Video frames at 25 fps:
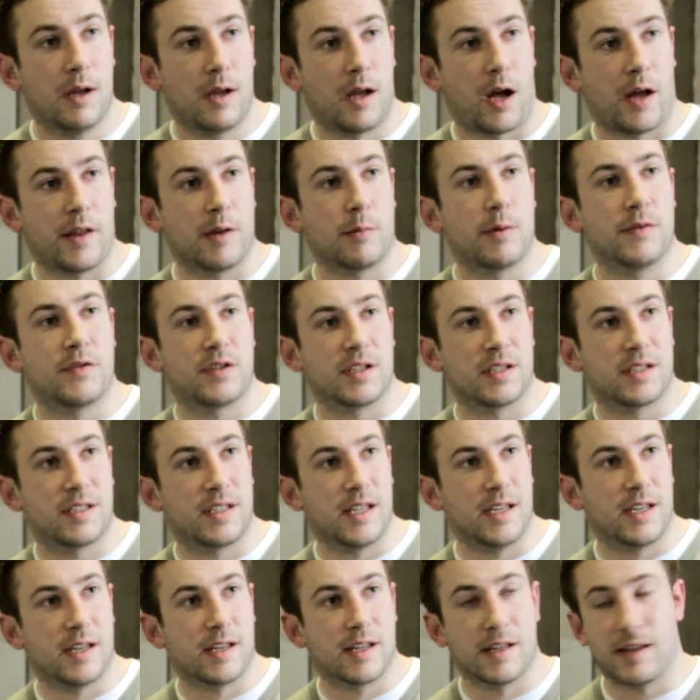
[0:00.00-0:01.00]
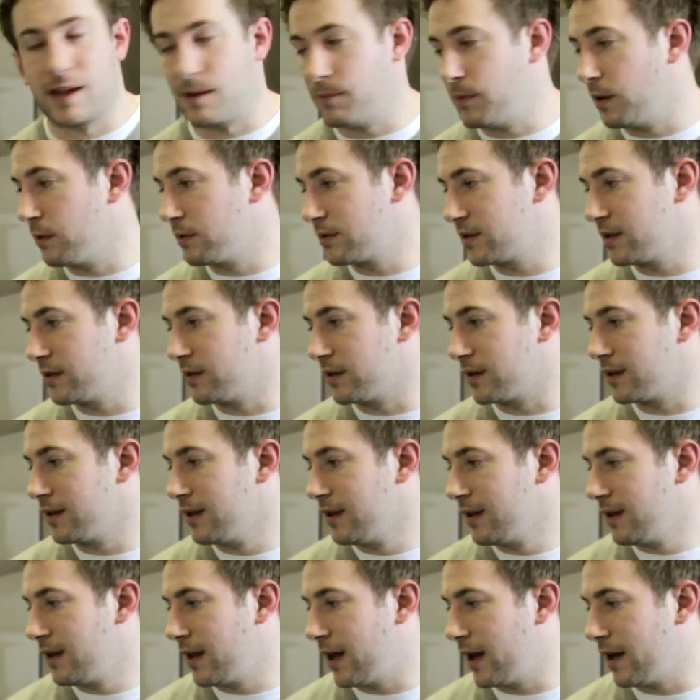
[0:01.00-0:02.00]
I think we've succeeded in that. Most of the
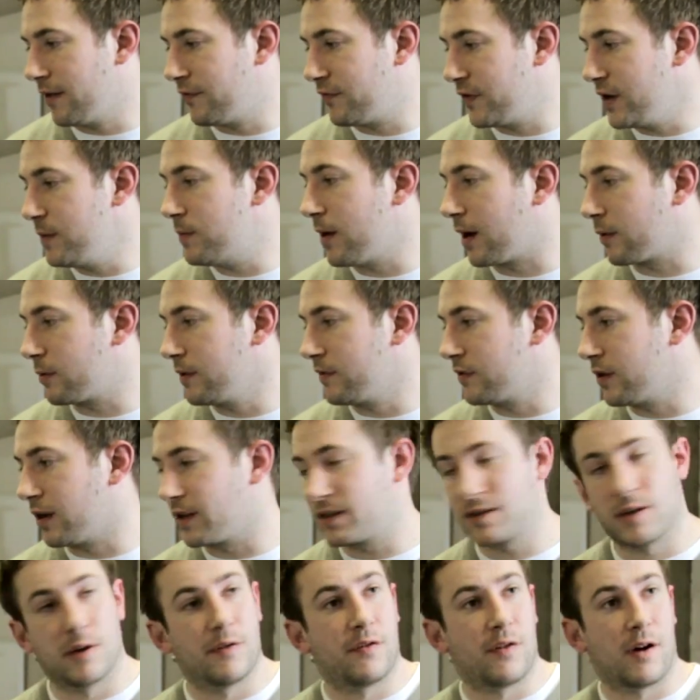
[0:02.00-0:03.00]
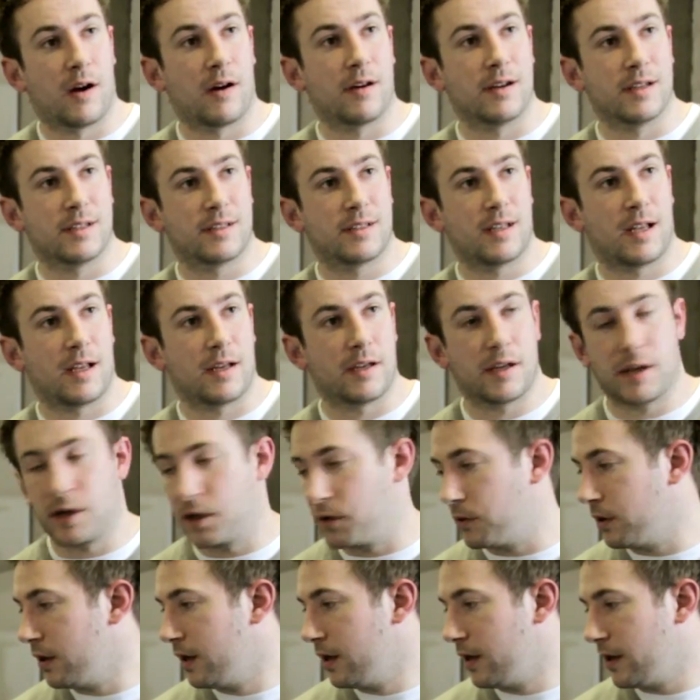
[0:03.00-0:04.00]
uh, feedback we've got so far is that you
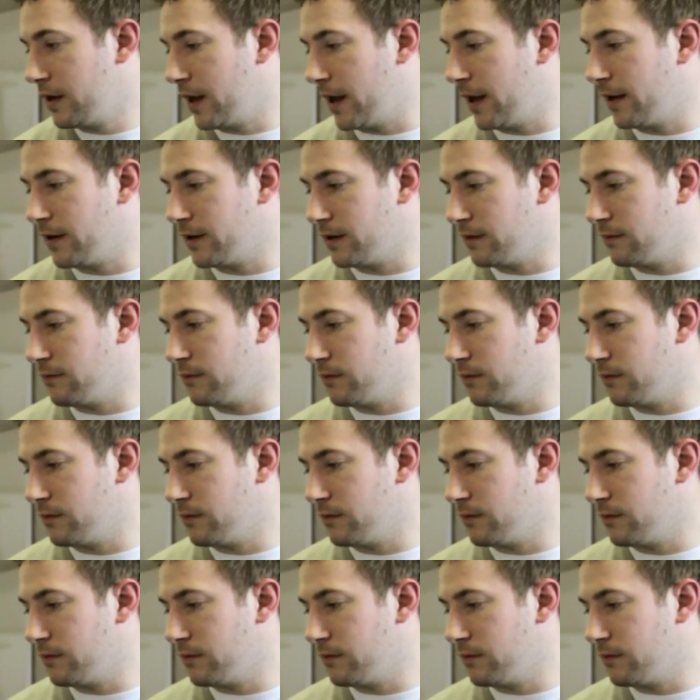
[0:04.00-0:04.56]
know uh,